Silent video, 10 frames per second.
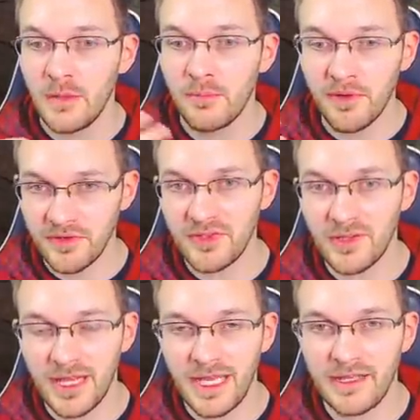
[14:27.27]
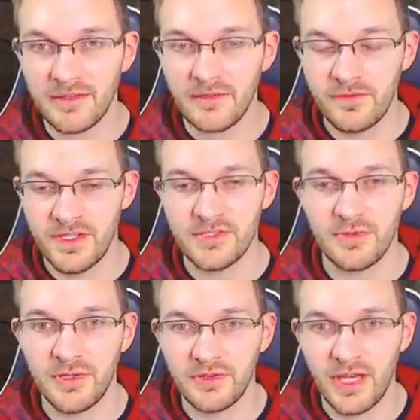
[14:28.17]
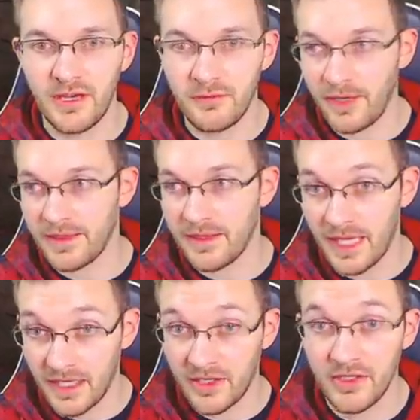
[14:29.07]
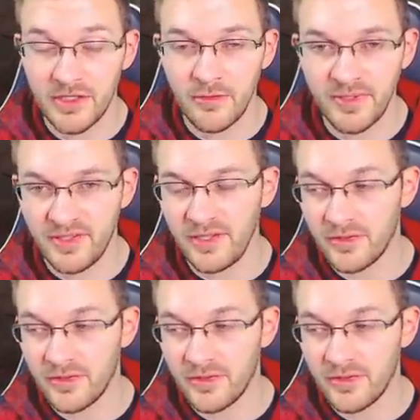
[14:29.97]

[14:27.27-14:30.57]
personalized visuals of what kind of color you'll be seeing.